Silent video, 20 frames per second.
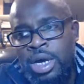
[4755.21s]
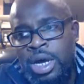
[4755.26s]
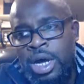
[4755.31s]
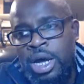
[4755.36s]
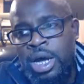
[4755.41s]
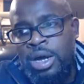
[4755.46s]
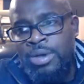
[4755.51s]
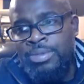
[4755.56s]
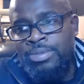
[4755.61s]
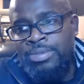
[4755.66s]

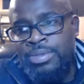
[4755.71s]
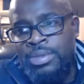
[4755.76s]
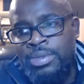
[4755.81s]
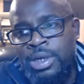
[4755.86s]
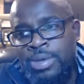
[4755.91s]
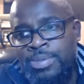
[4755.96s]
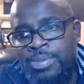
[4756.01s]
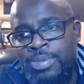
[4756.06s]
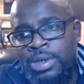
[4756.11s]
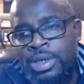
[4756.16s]
And
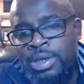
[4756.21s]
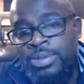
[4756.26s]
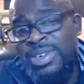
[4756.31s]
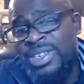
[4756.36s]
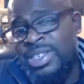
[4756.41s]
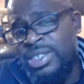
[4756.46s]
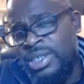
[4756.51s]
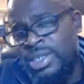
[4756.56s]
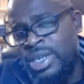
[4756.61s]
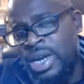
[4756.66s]
particularly
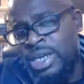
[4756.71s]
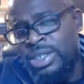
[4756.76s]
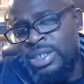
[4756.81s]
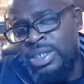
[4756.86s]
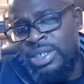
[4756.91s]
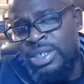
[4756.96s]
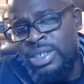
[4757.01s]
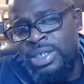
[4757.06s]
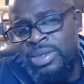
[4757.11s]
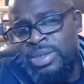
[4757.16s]
because
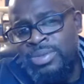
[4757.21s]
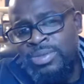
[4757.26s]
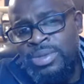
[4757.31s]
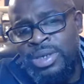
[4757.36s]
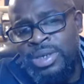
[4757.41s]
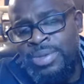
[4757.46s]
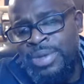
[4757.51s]
Gnosticism,